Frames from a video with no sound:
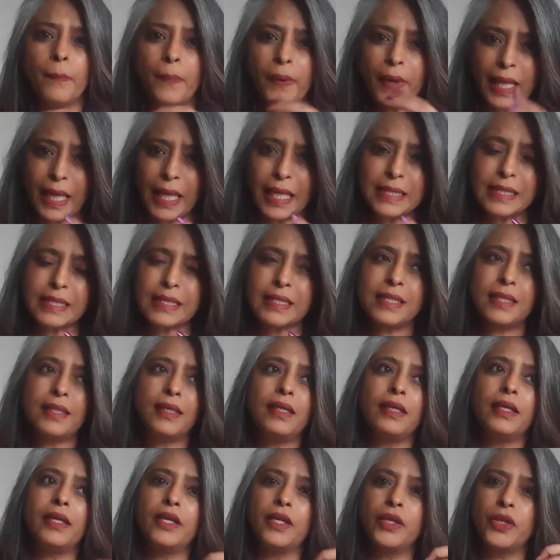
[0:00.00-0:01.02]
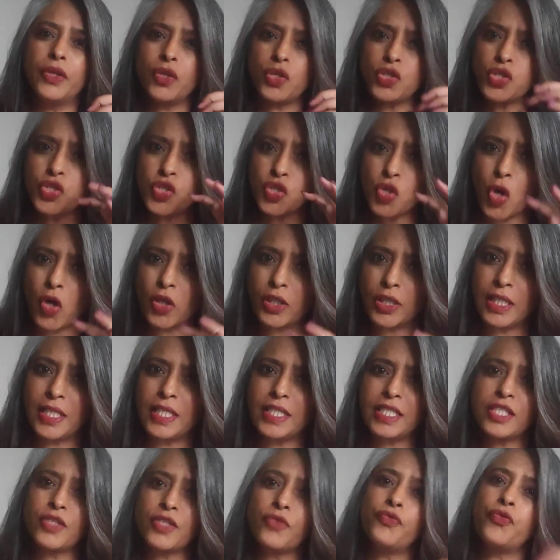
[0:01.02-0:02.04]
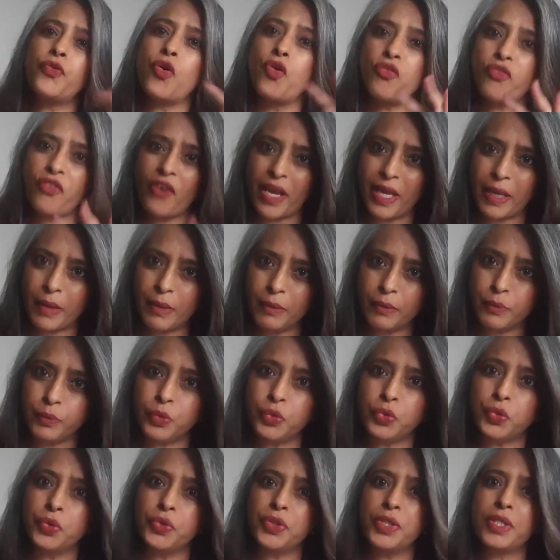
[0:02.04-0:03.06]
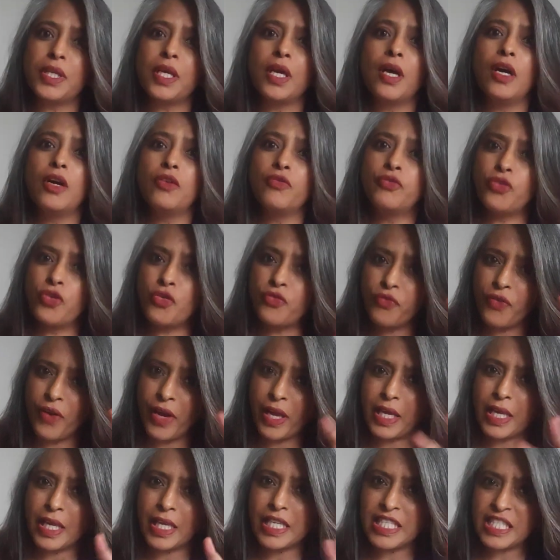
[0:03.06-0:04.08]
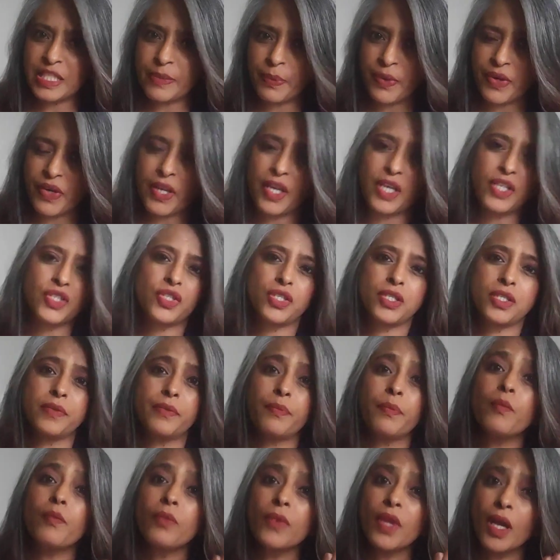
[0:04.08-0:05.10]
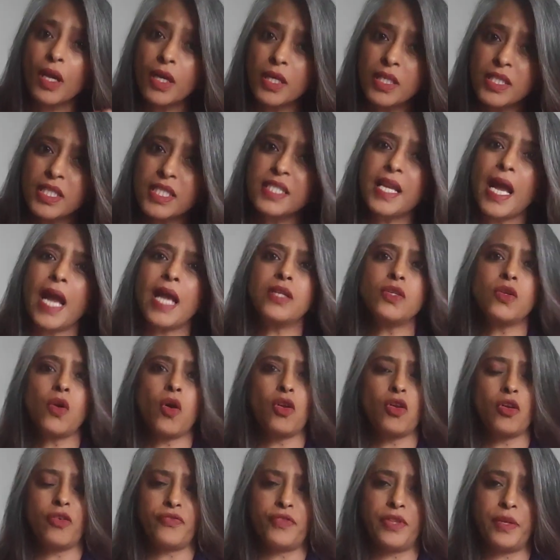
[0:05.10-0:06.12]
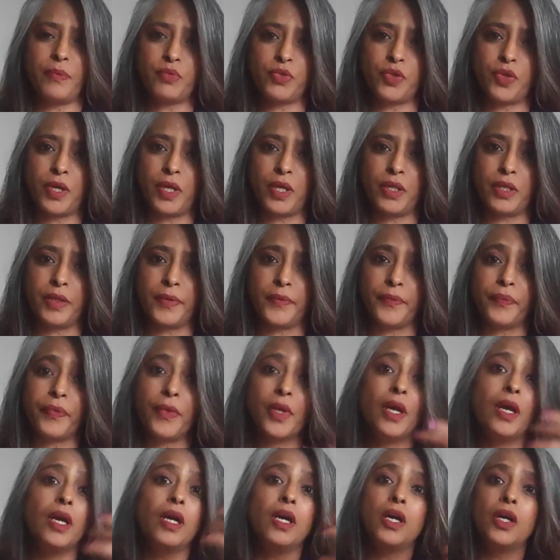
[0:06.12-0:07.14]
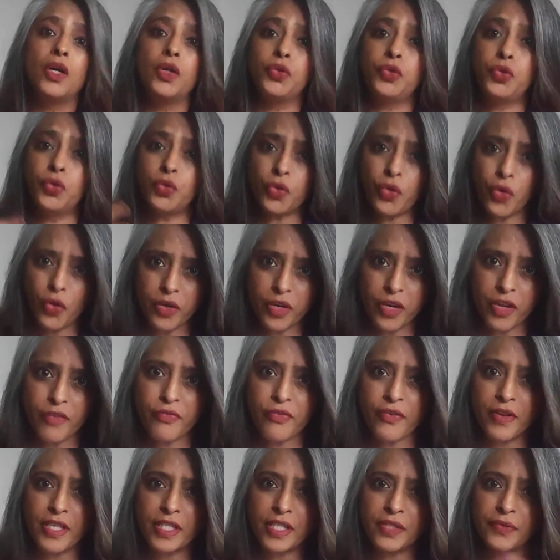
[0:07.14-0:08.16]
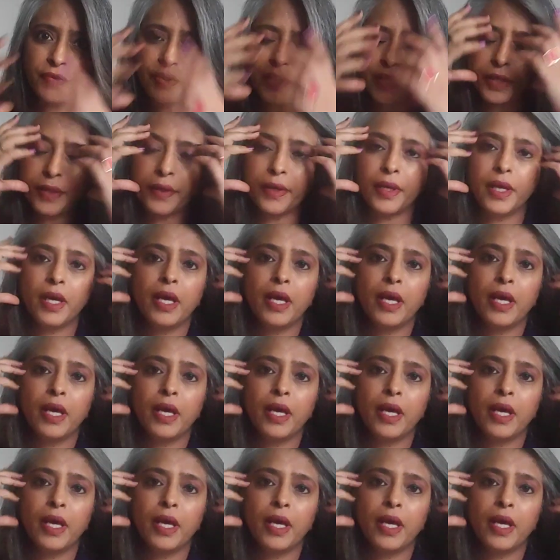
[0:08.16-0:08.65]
please shortlist 4-5 moods, 4-5 inspiration, start all of them together, do your reference work.